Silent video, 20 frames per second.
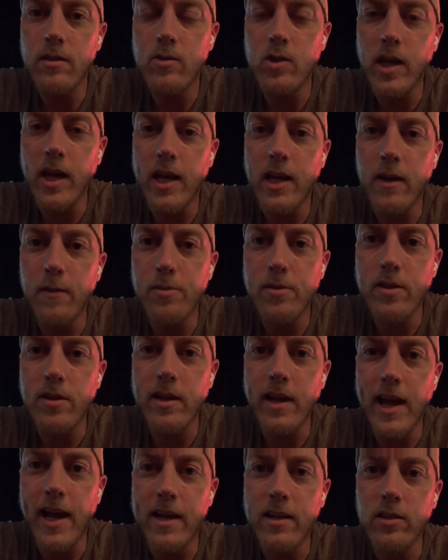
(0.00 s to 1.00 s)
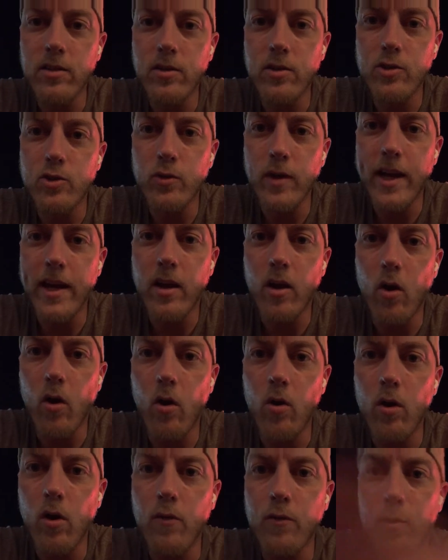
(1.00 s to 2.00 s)
Jacobs, Eckler, Drake,
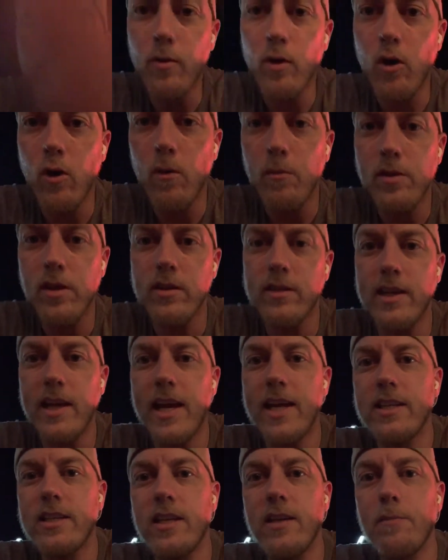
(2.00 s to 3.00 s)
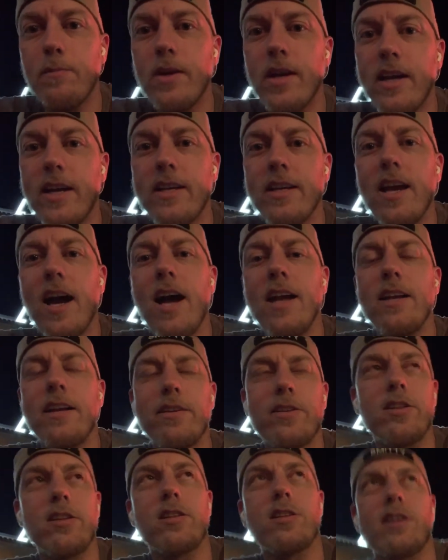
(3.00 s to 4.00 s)
all over Mahomes at the 18 pick. Not
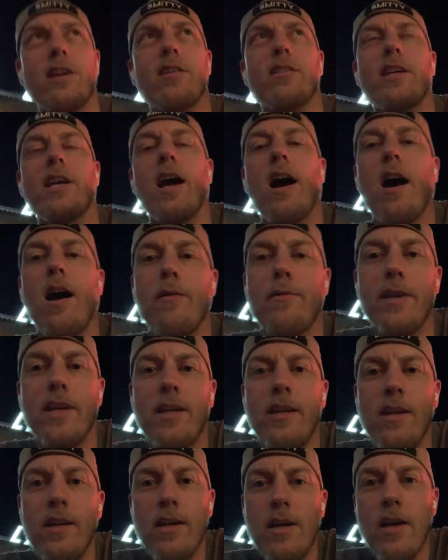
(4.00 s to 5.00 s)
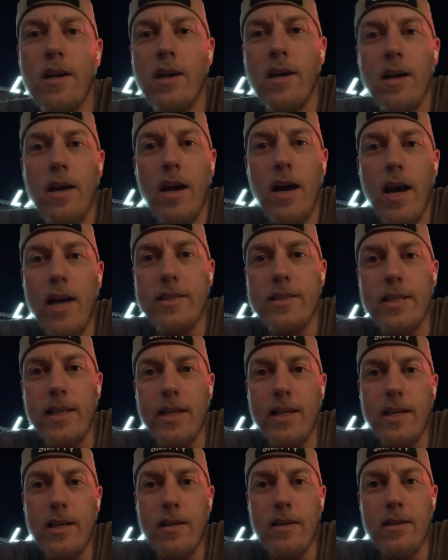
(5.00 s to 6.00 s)
necessarily, Avi. I
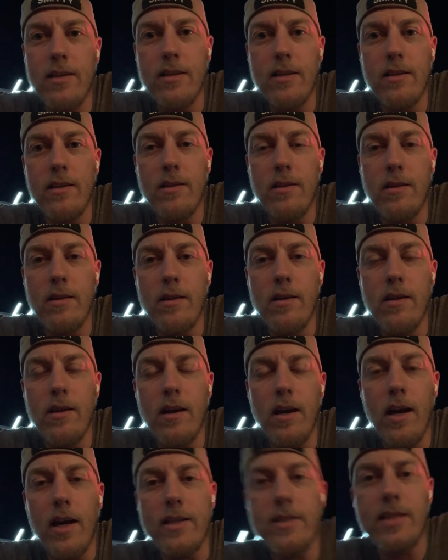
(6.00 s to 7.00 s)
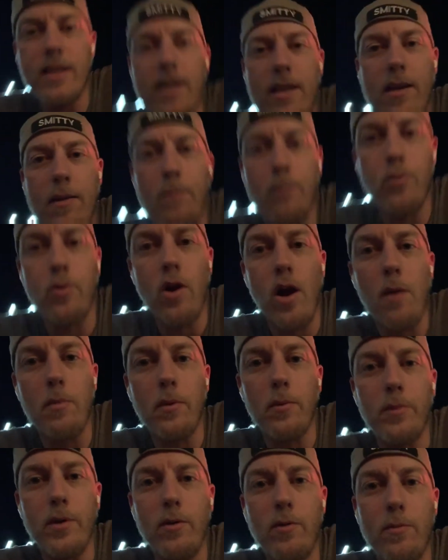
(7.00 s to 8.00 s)
think
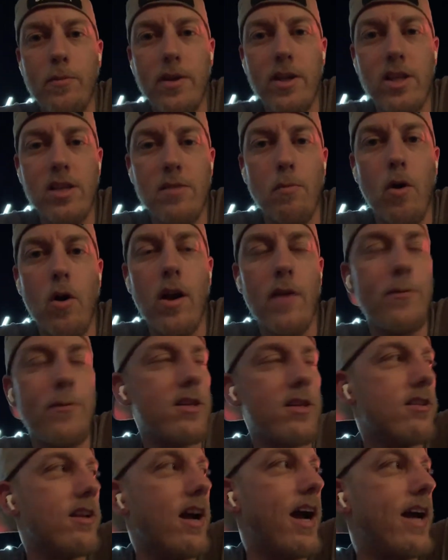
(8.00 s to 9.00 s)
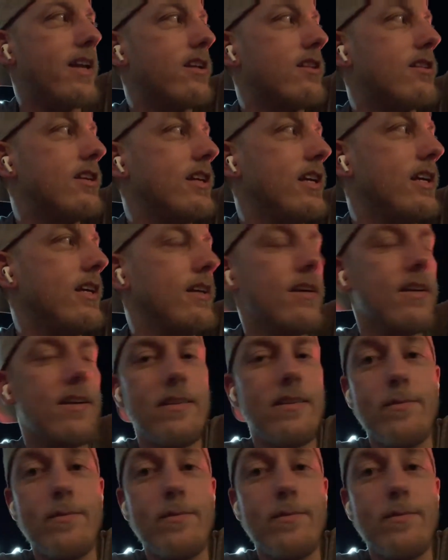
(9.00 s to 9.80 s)
probably would be smart if his dynasty.